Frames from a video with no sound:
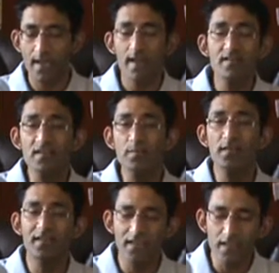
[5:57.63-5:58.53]
Here are some of
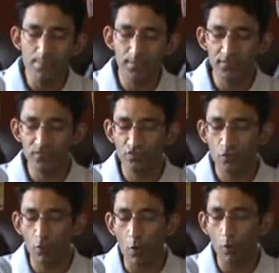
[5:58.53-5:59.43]
the key
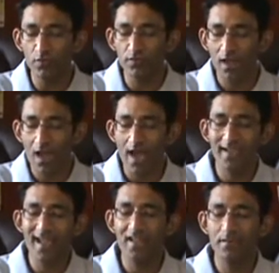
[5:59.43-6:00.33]
business goals I
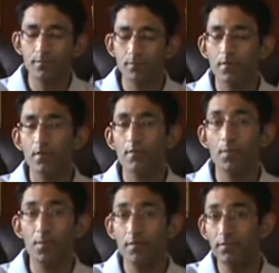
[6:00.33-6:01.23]
gathered
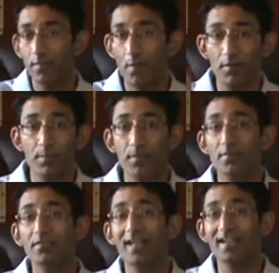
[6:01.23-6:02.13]
from some of our
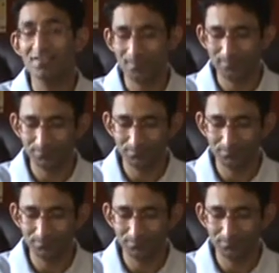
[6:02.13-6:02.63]
previous clients.